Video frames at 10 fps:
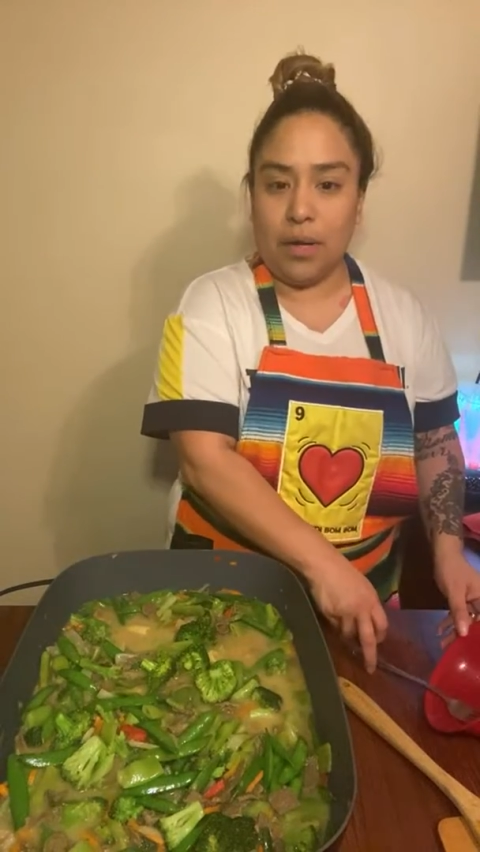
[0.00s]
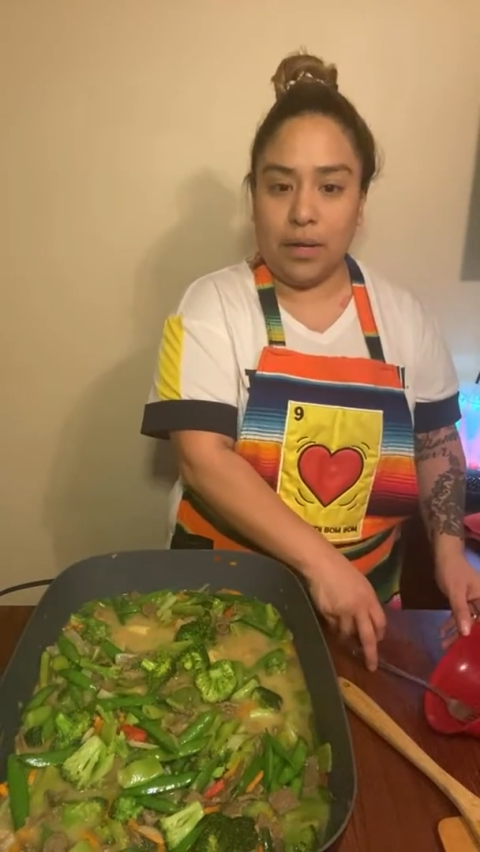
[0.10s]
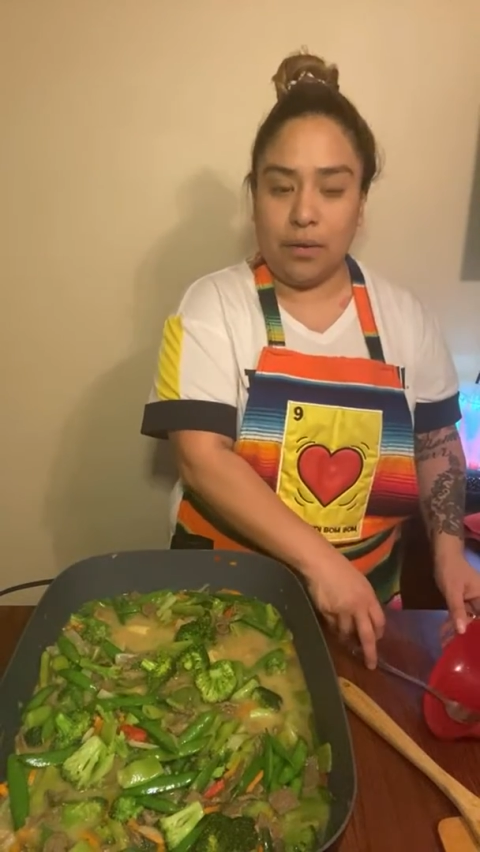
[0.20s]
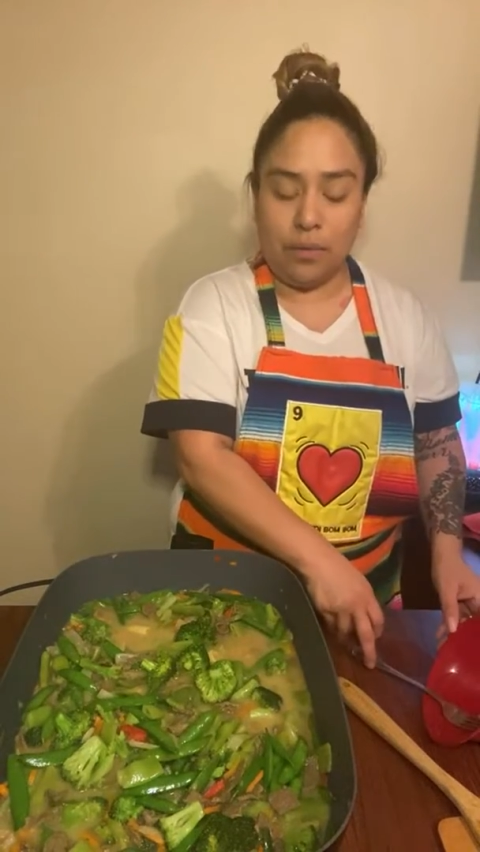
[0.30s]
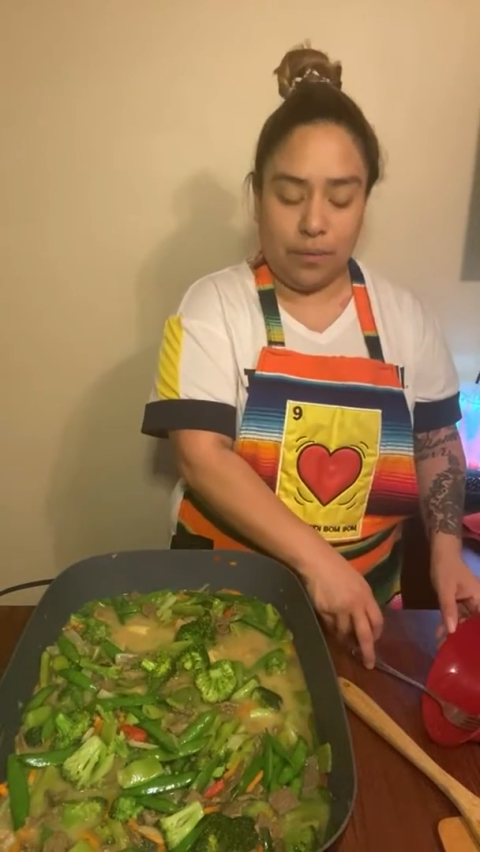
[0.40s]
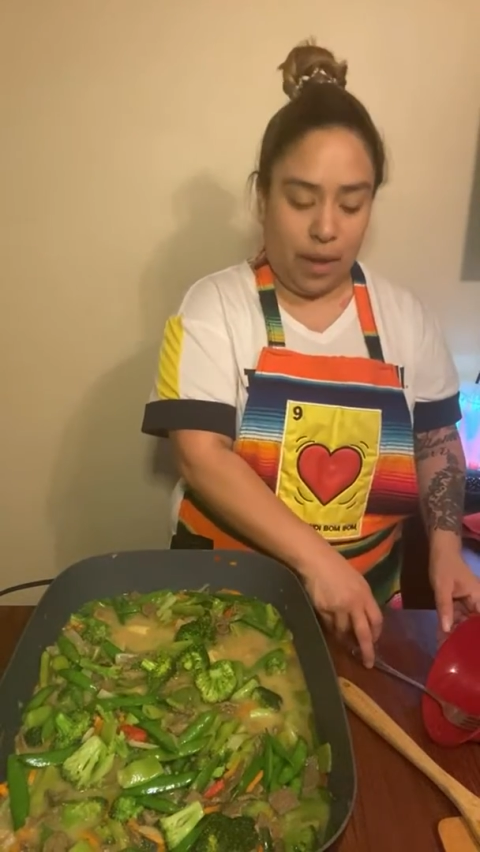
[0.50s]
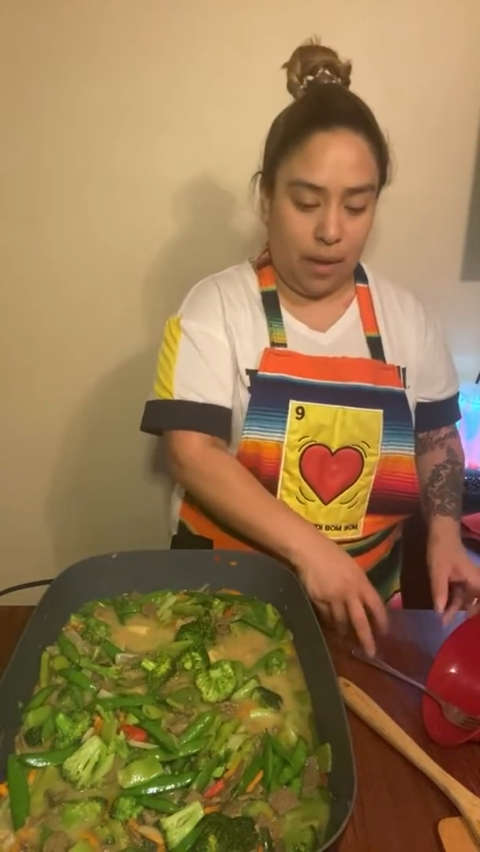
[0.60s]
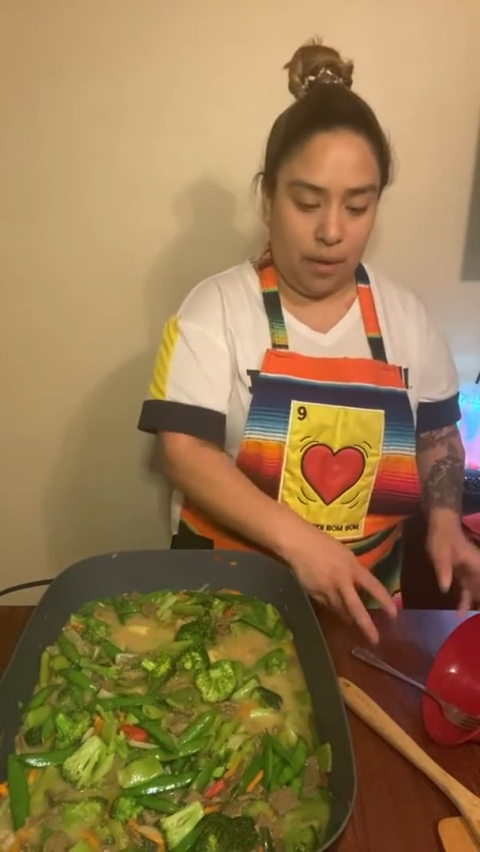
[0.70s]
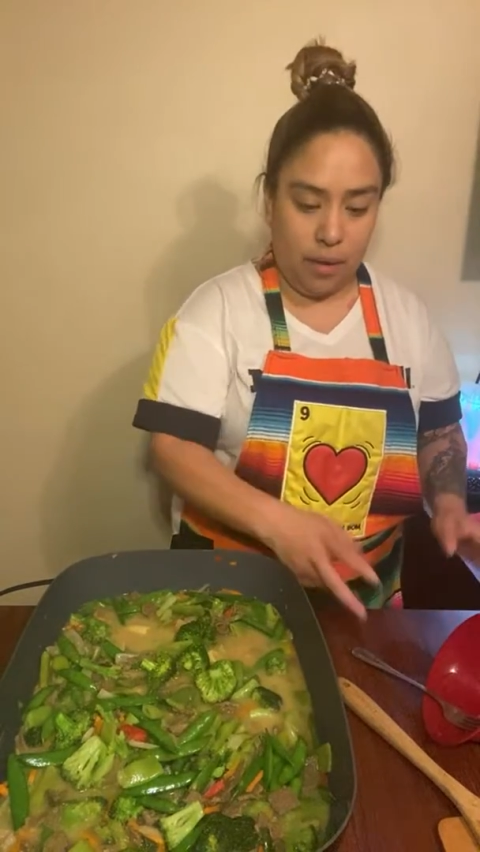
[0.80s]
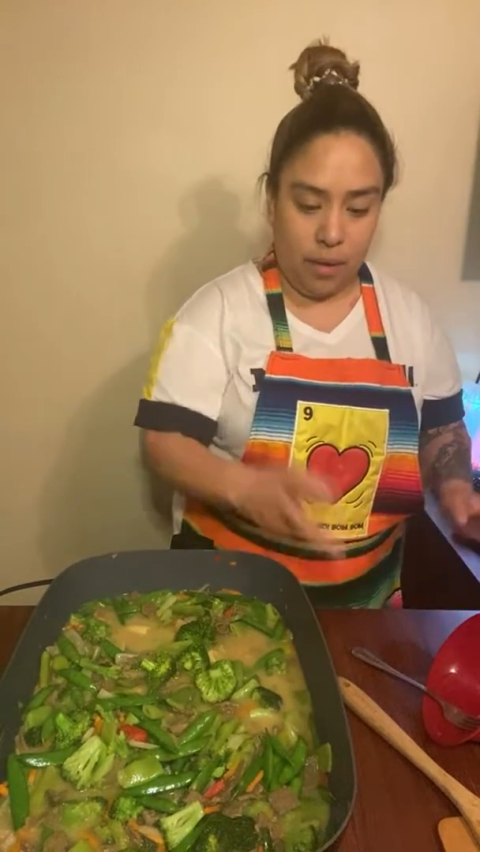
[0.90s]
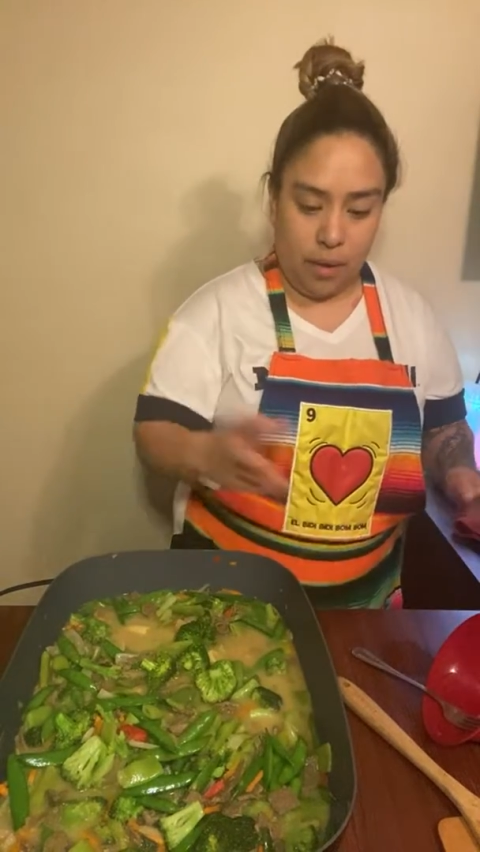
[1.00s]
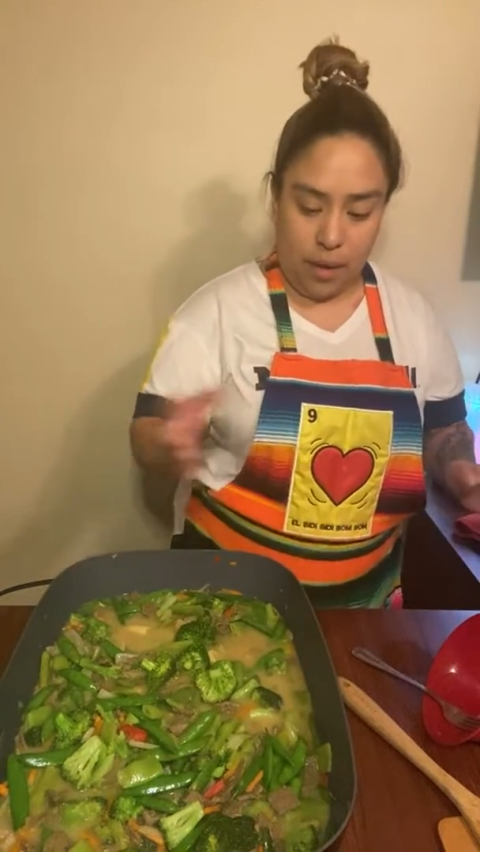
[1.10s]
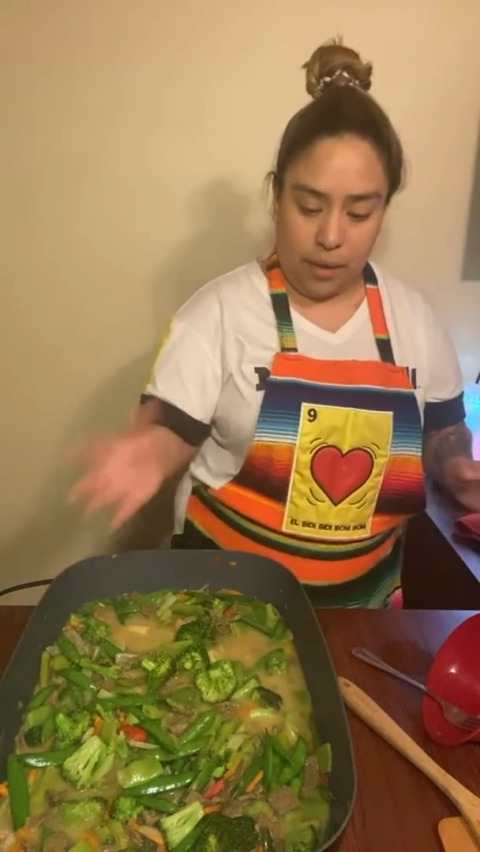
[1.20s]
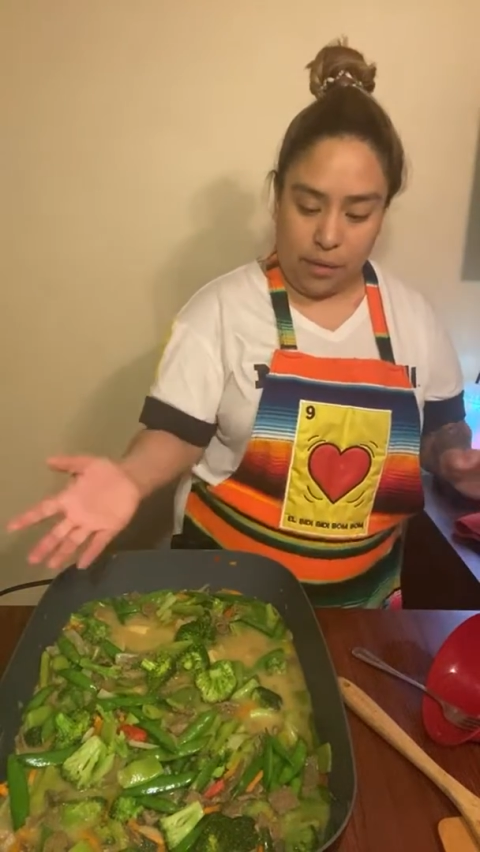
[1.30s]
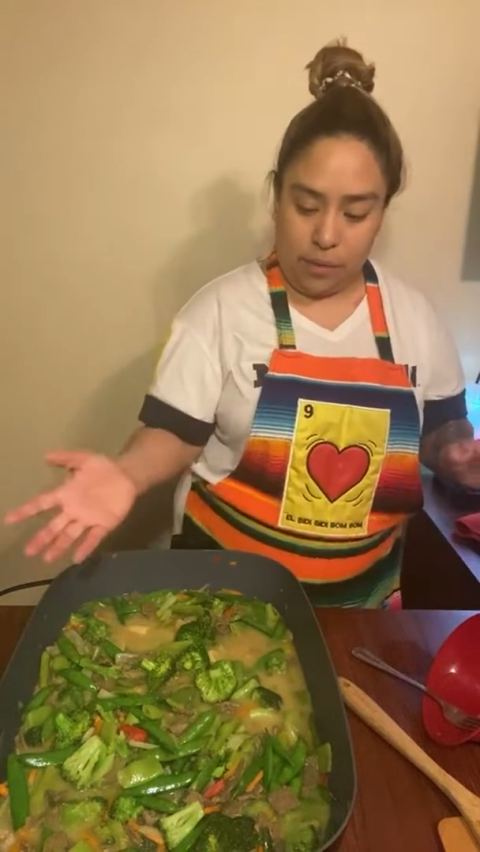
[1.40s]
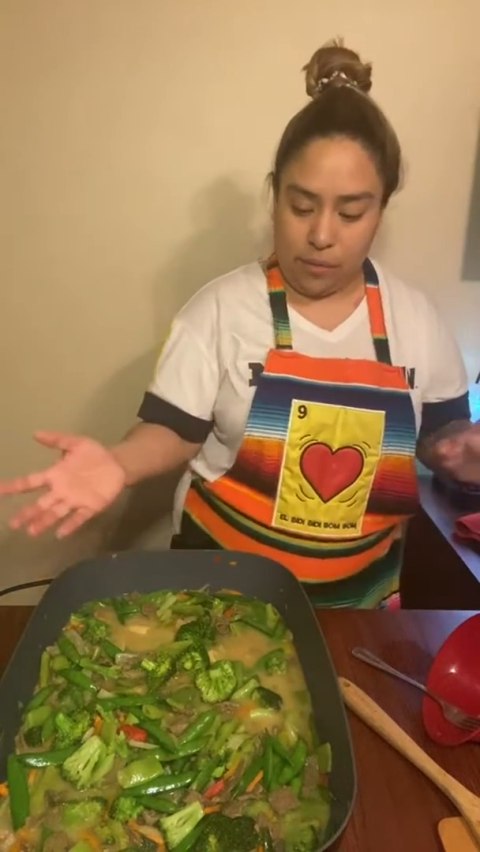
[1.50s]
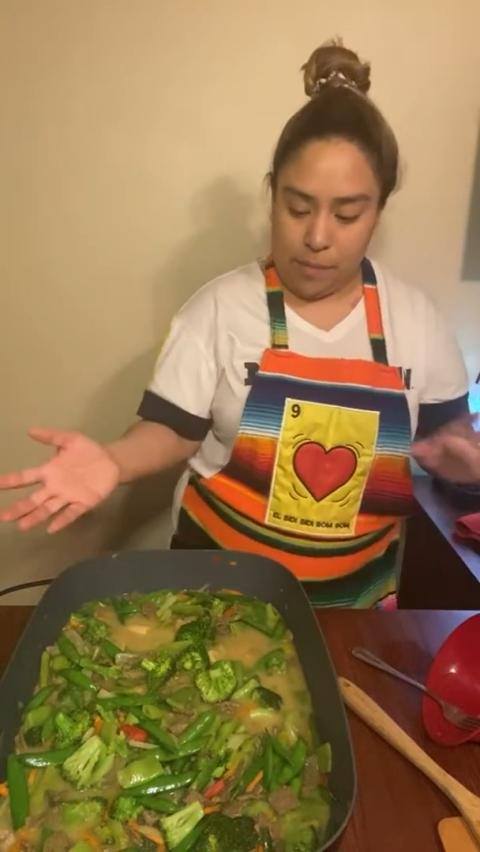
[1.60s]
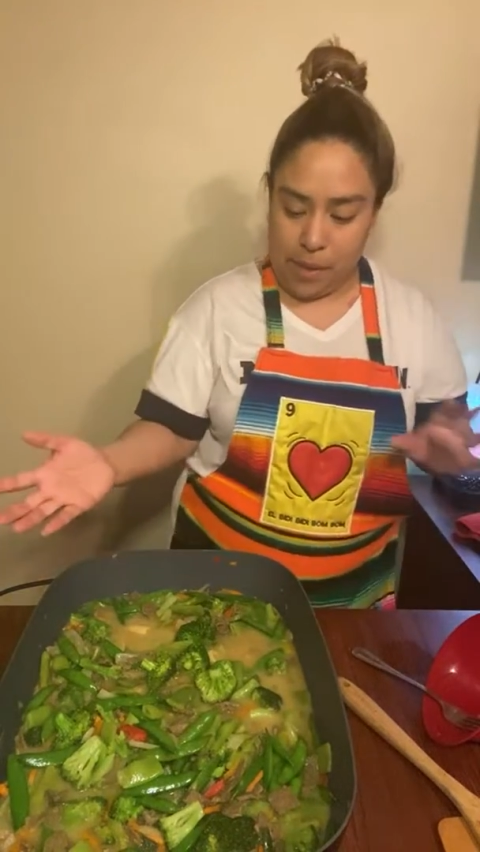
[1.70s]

I know that I don't